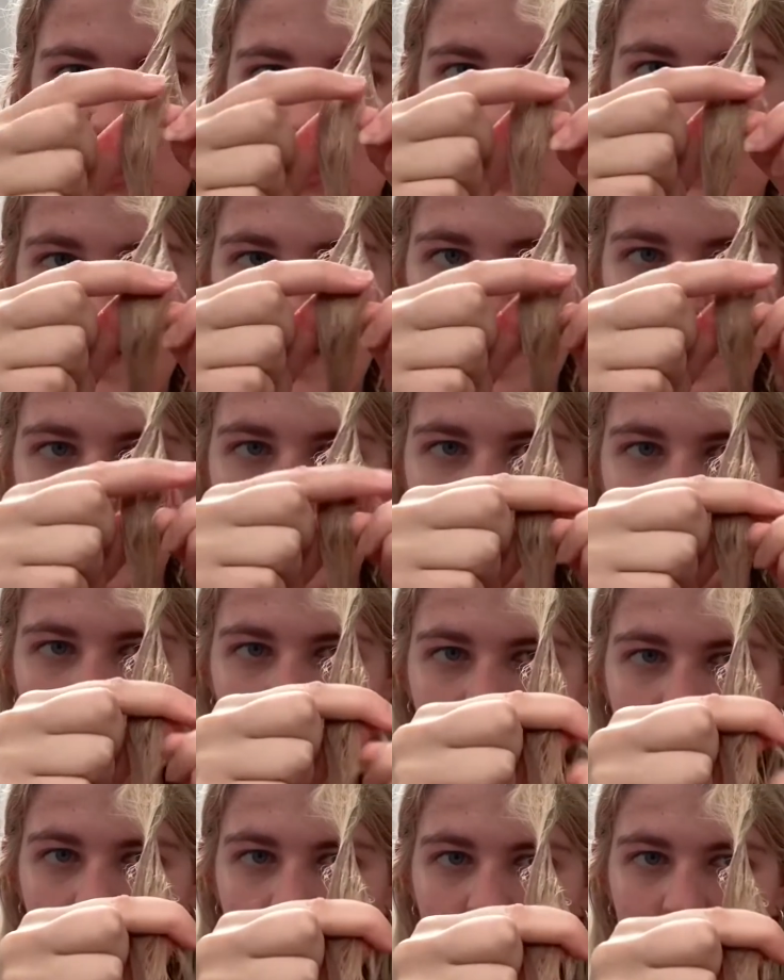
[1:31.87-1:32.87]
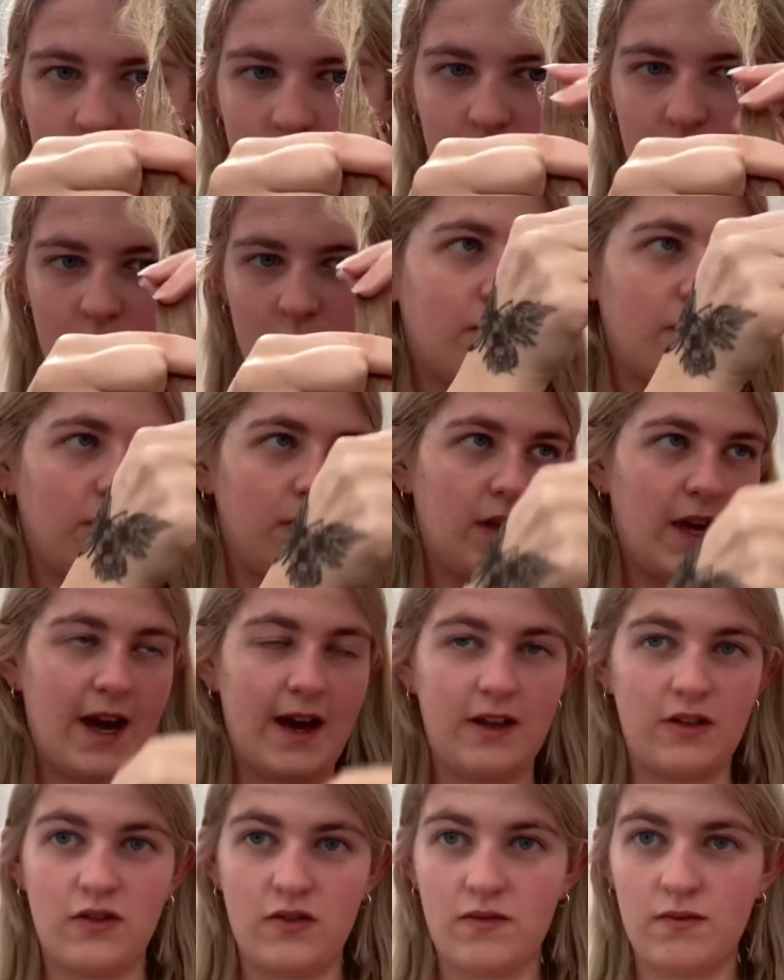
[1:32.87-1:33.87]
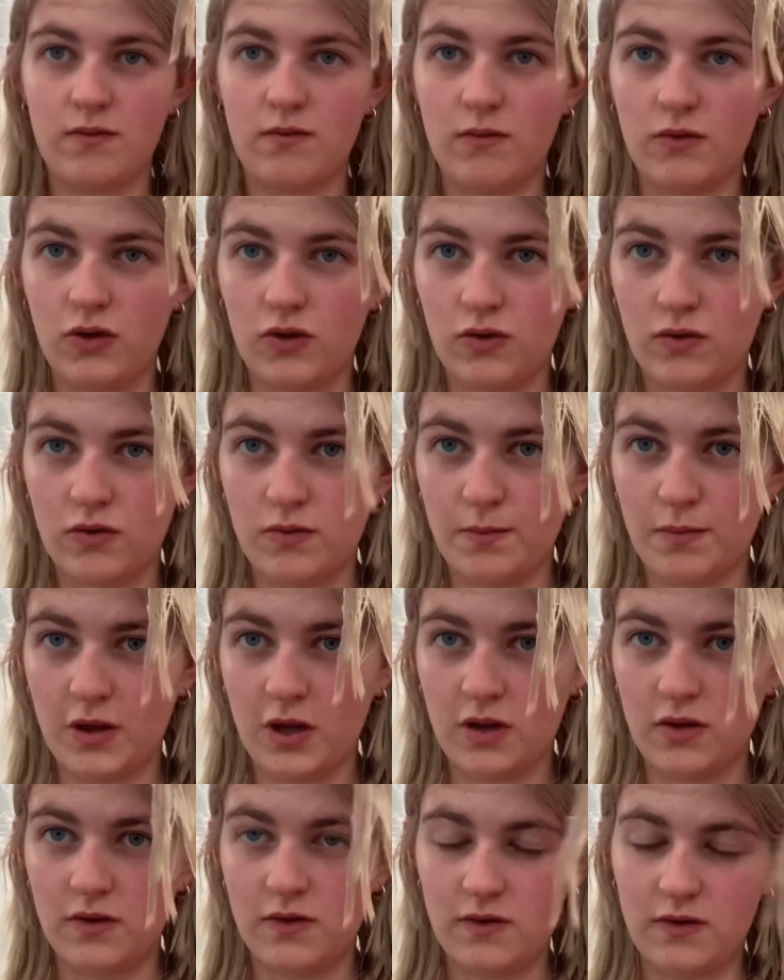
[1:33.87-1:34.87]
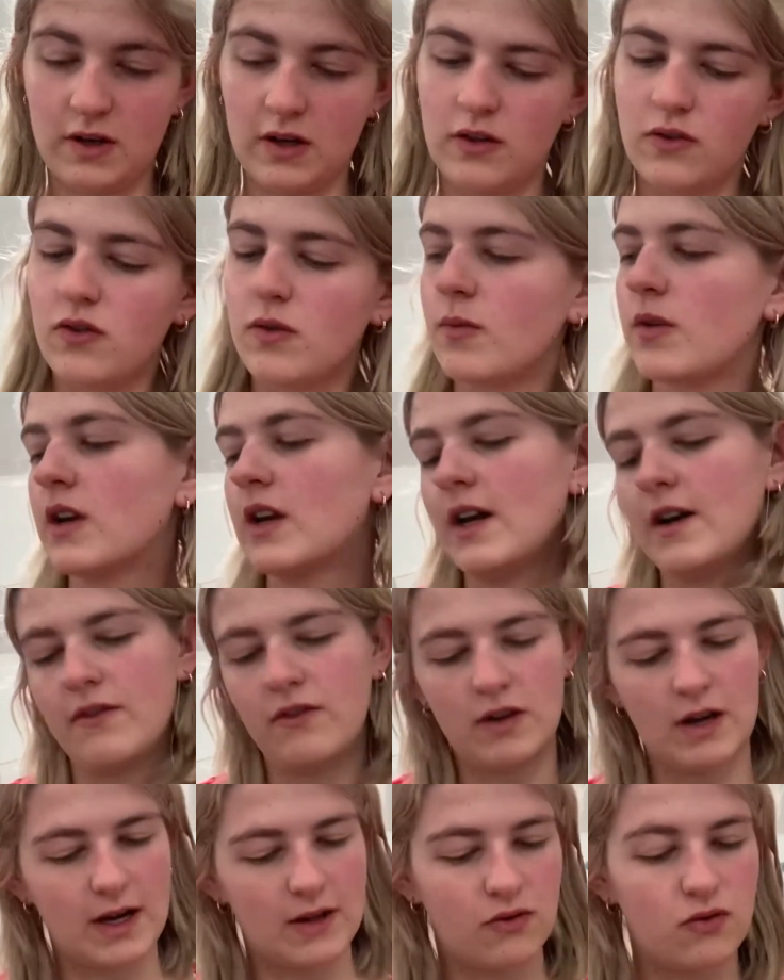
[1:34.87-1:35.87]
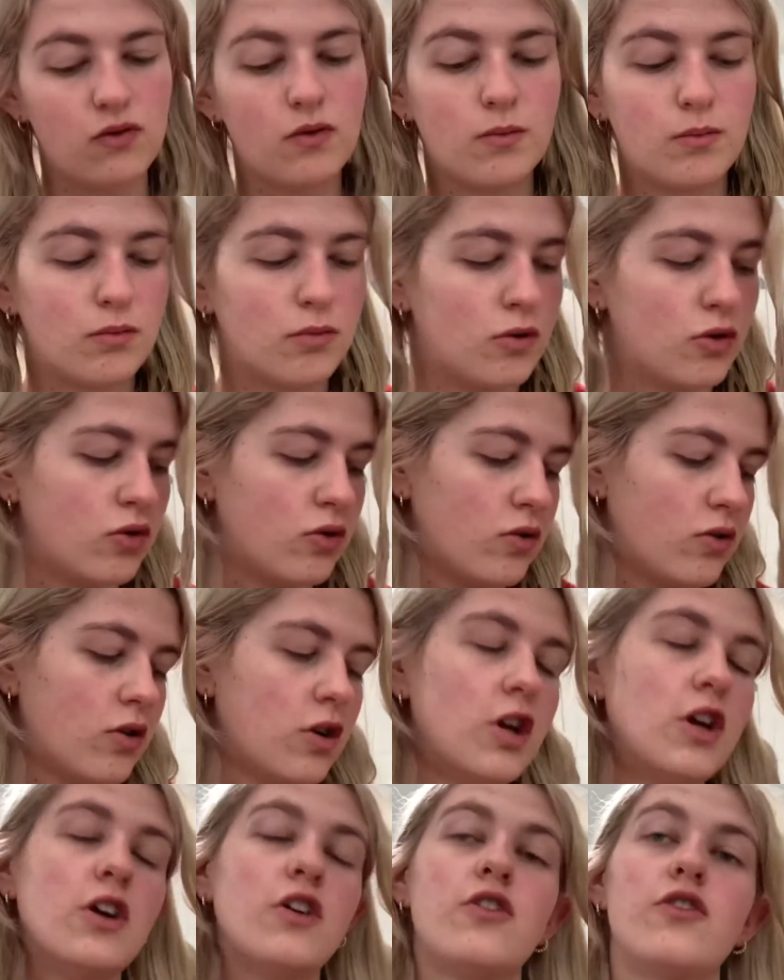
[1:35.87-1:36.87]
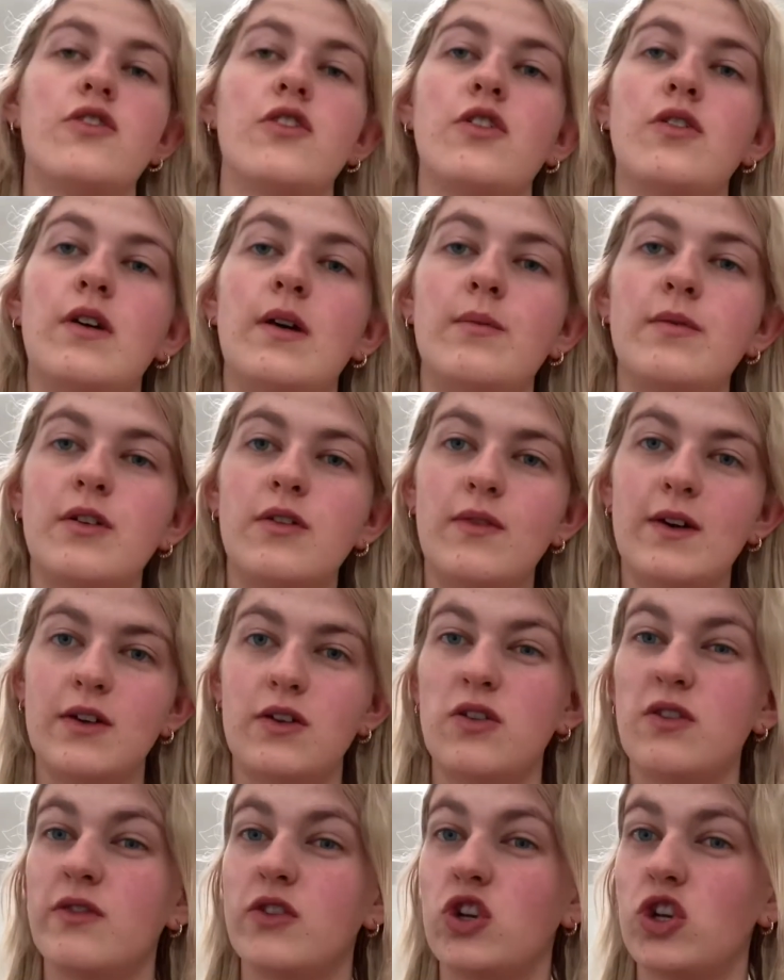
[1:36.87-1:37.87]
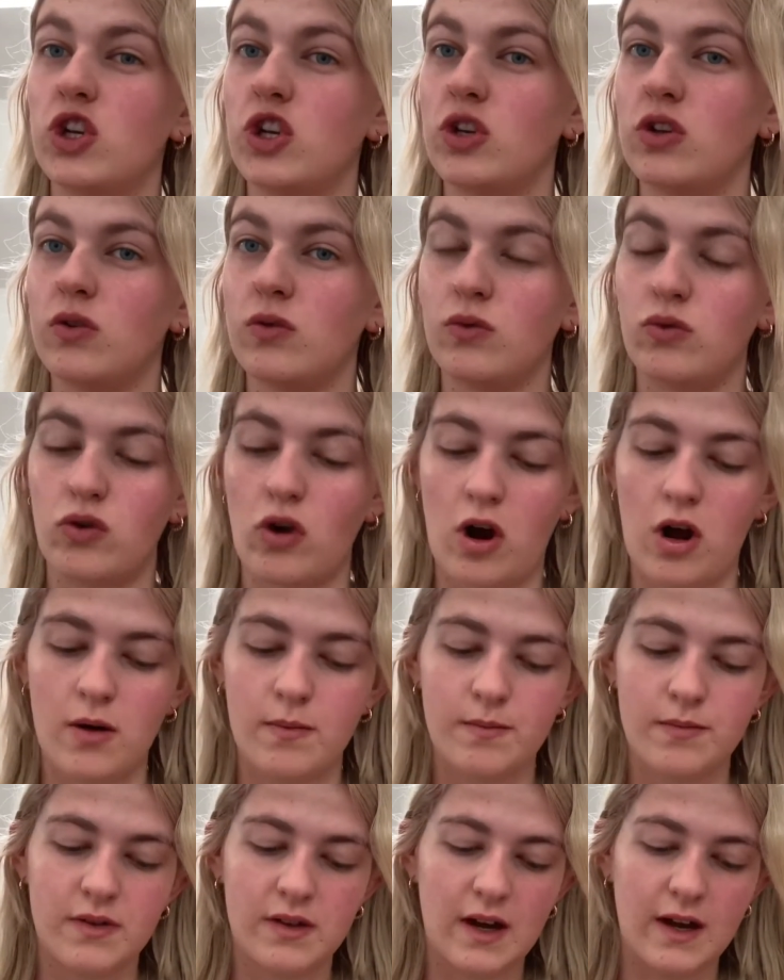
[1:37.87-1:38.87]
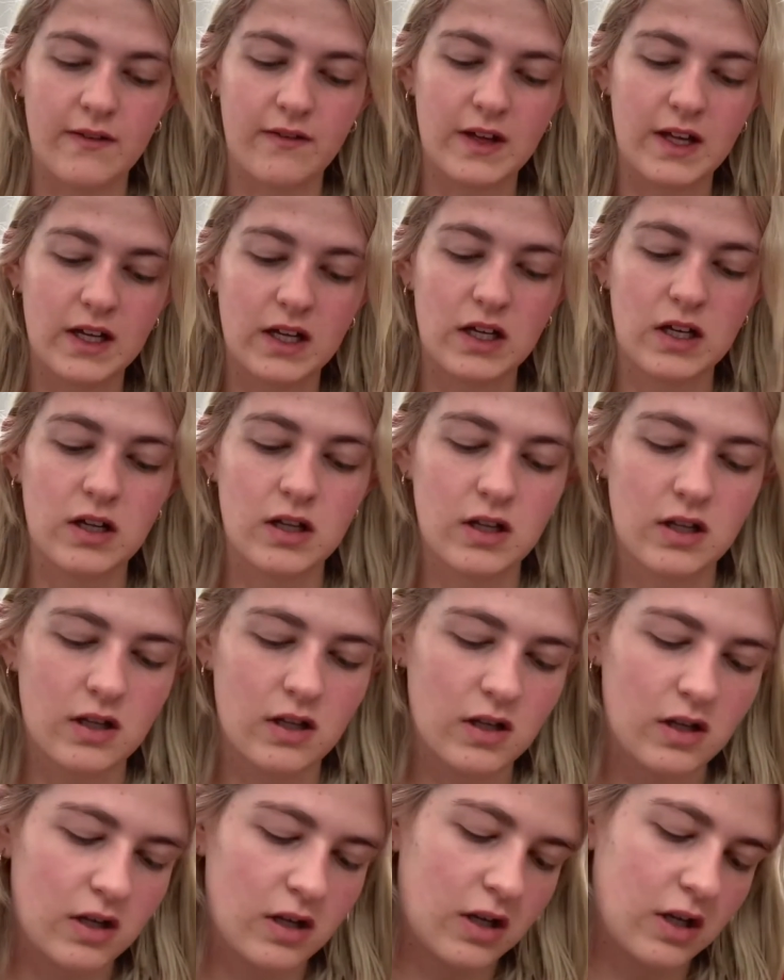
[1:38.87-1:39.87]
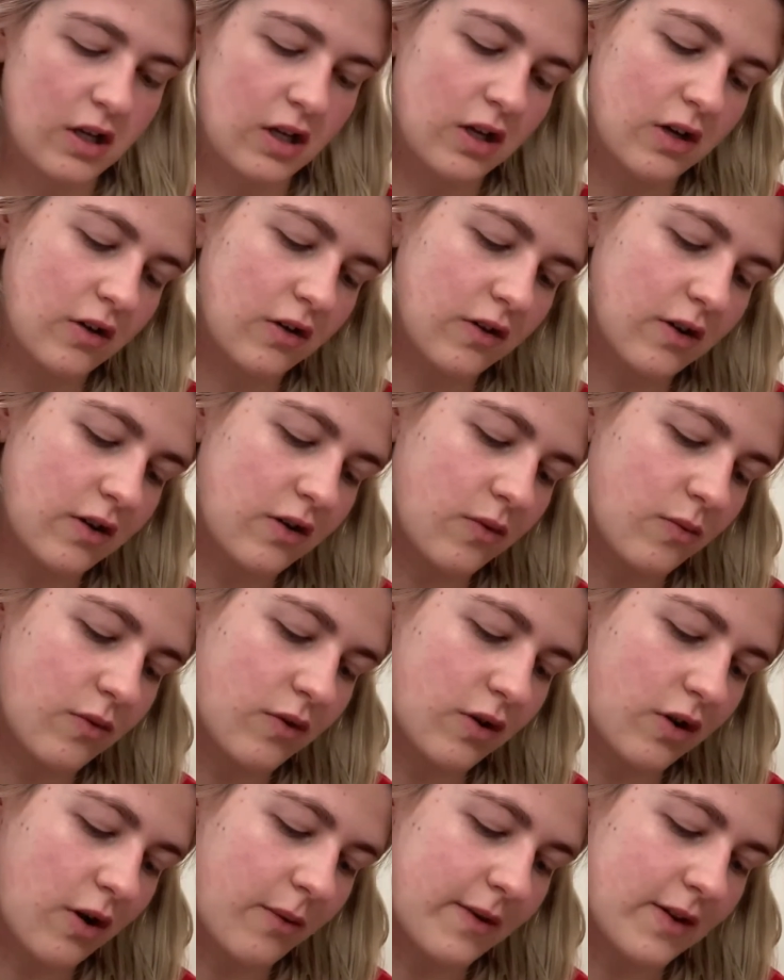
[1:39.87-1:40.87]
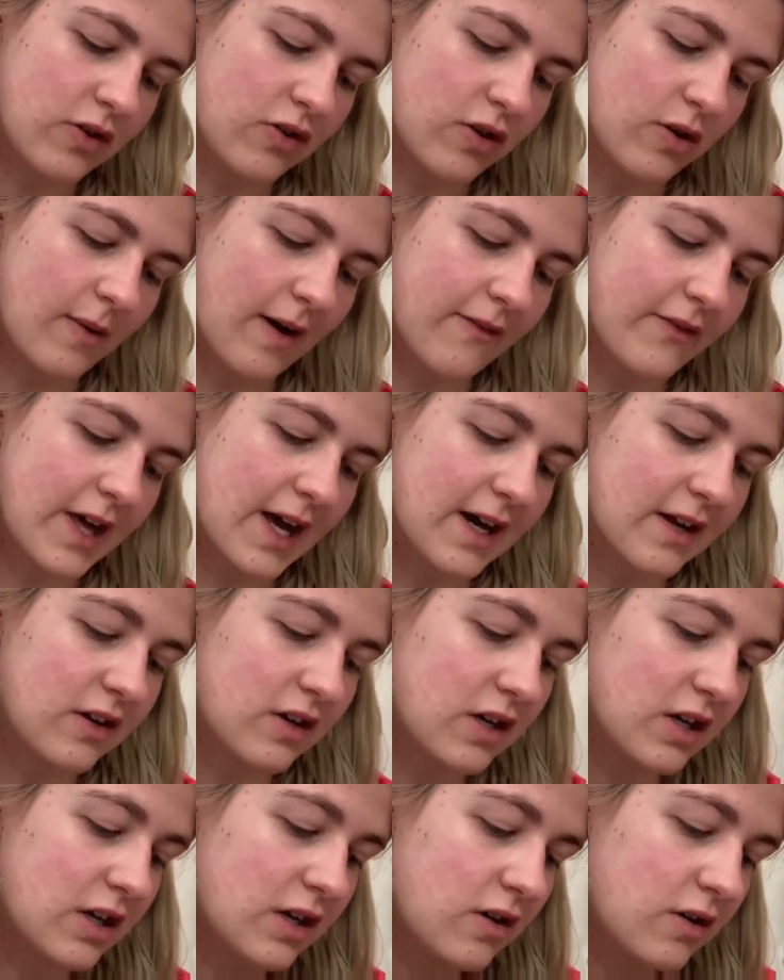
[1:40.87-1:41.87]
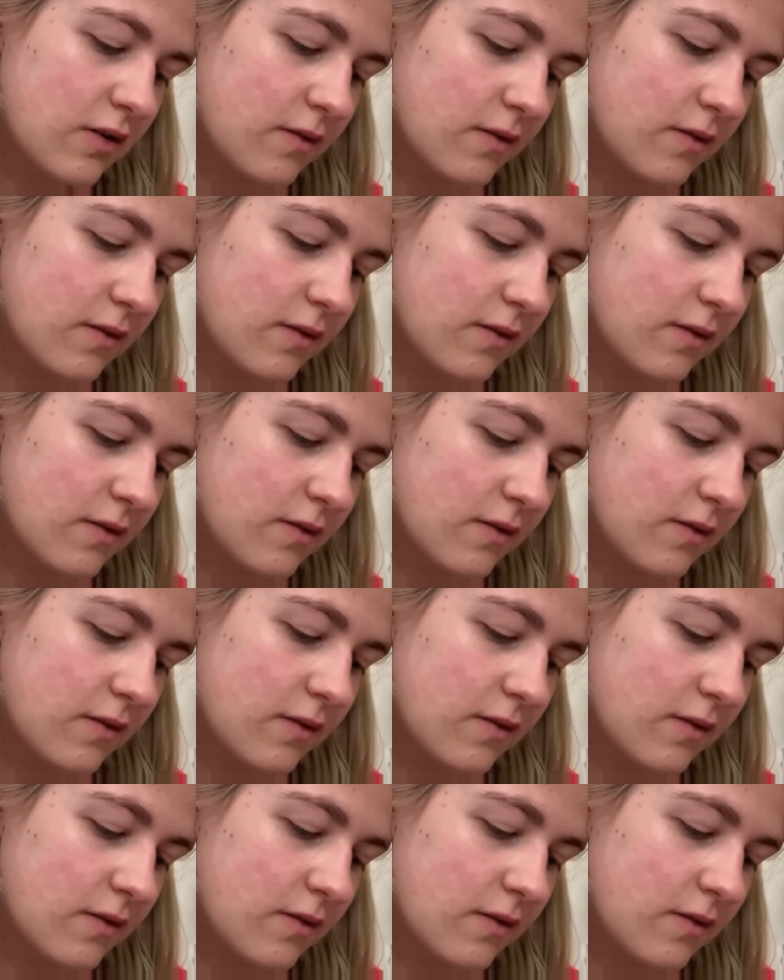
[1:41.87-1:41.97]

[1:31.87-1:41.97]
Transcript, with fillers: same. Yeah, it just looks blonde still so I'm going to have to add some more. So I'm going to add another two drops I think and I don't want to go in too heavy handed.